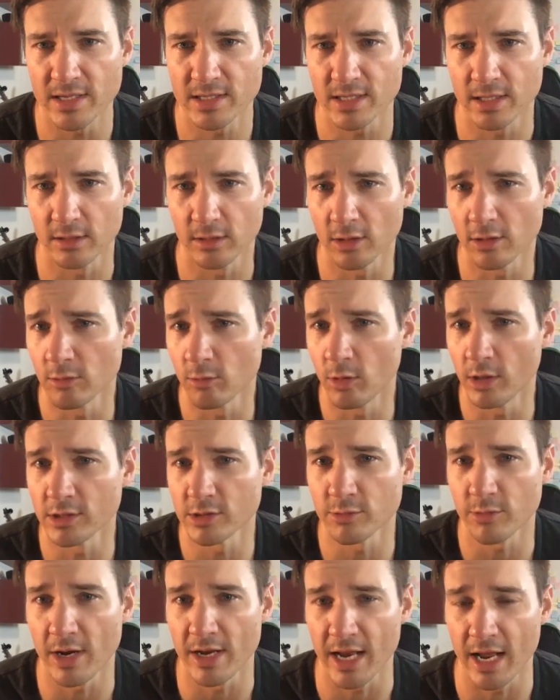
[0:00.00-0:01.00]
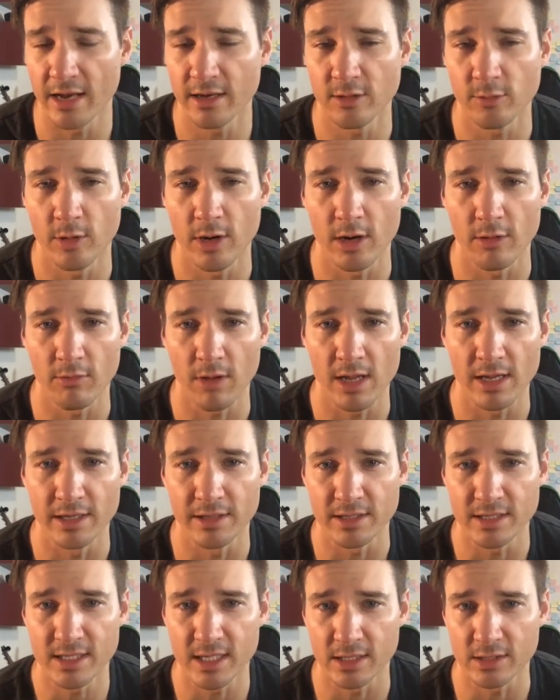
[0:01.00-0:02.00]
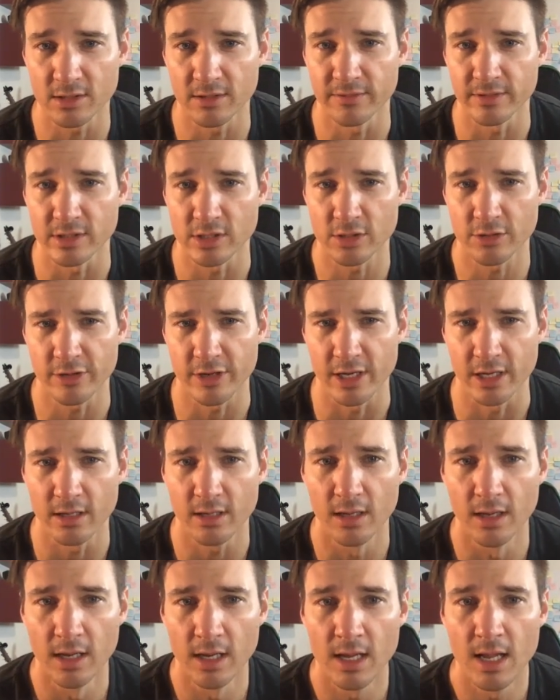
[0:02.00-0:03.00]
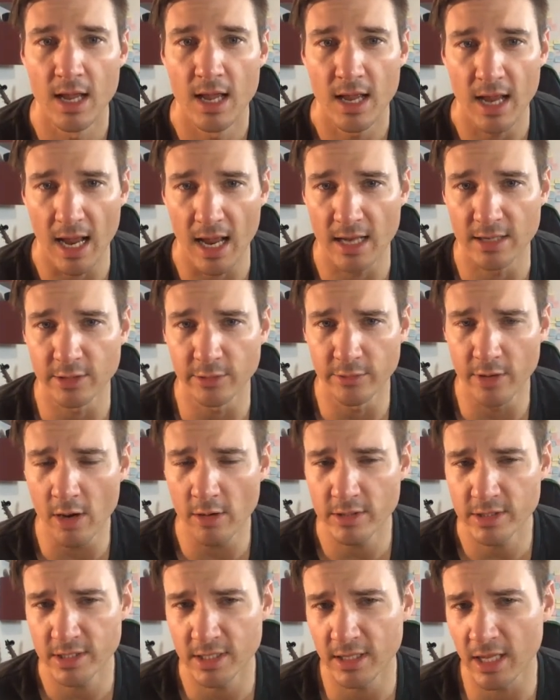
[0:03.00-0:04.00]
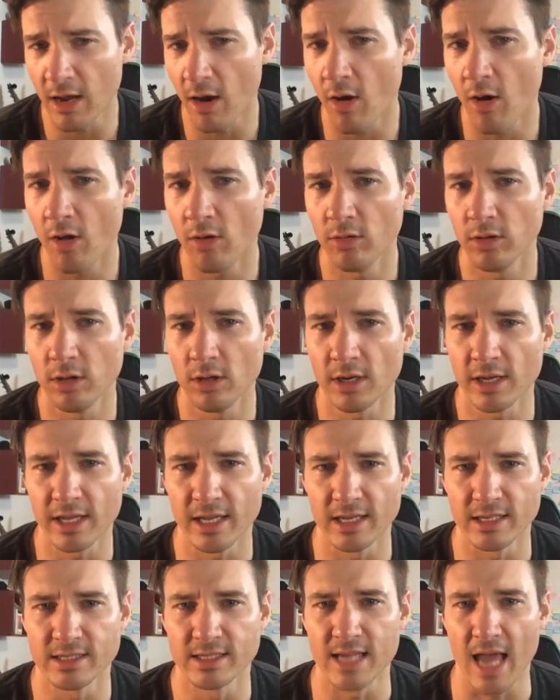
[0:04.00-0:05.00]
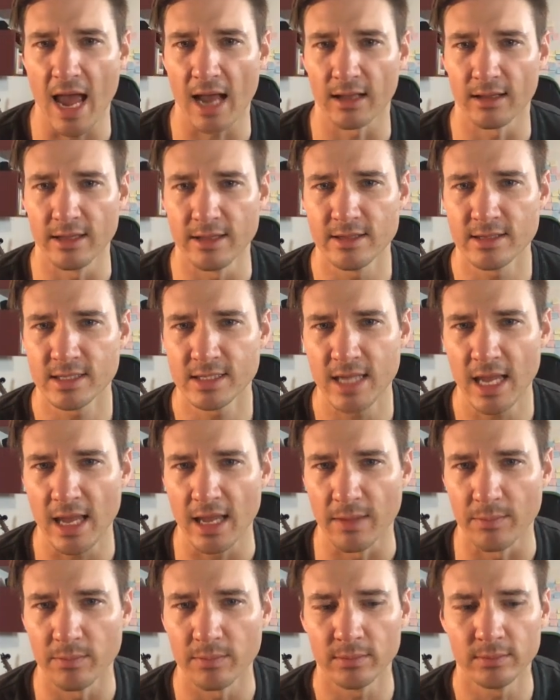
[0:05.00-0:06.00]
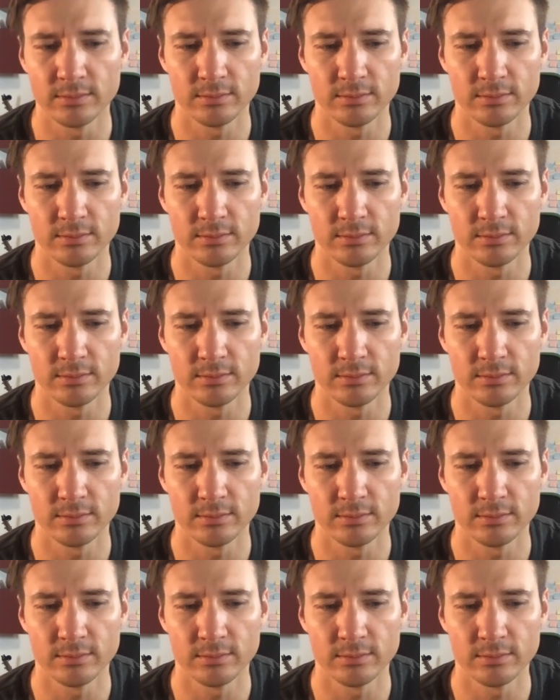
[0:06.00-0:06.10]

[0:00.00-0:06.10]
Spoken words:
and learn once, write anywhere, right in the center of the screen. And you'll notice that they all look exactly the same.